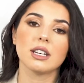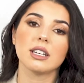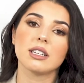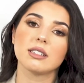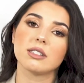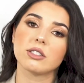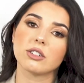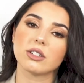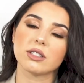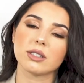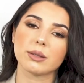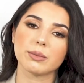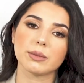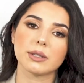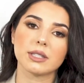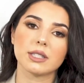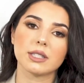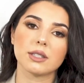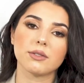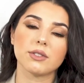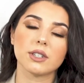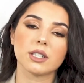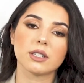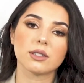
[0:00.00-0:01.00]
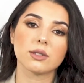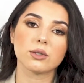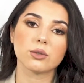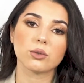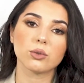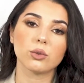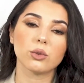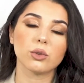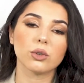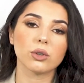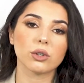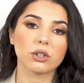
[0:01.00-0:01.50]
Is there a specific
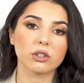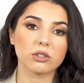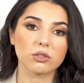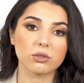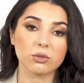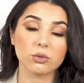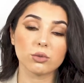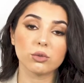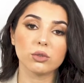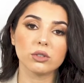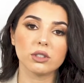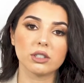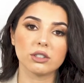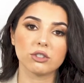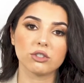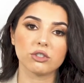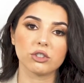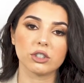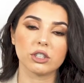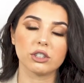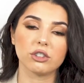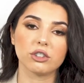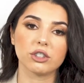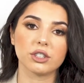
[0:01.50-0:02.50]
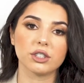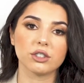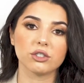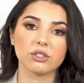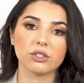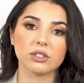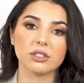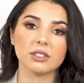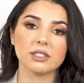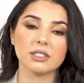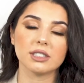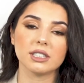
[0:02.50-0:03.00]
school or school district you're
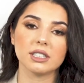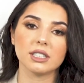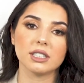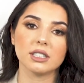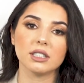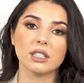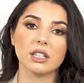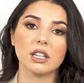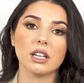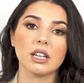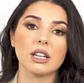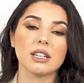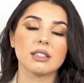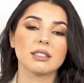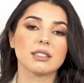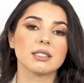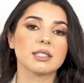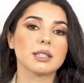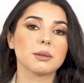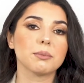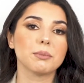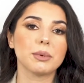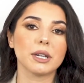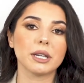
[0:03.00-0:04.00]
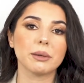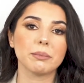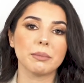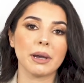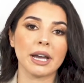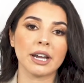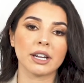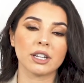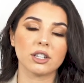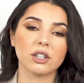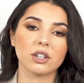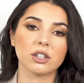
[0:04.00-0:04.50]
interested in? Does the big
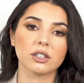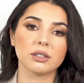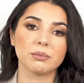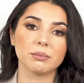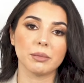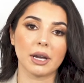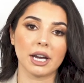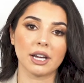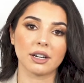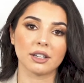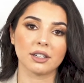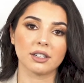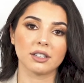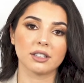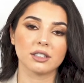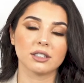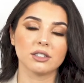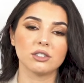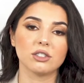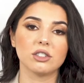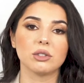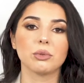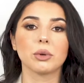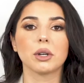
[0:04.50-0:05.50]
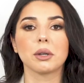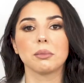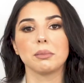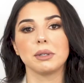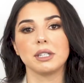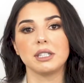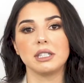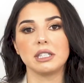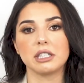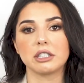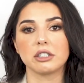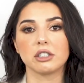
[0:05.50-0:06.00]
backyard matter? Do you want to
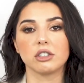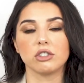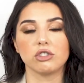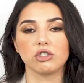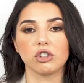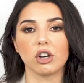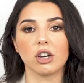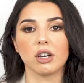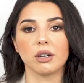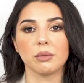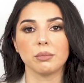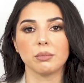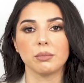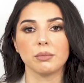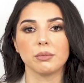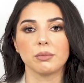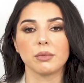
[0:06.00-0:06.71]
be near a job?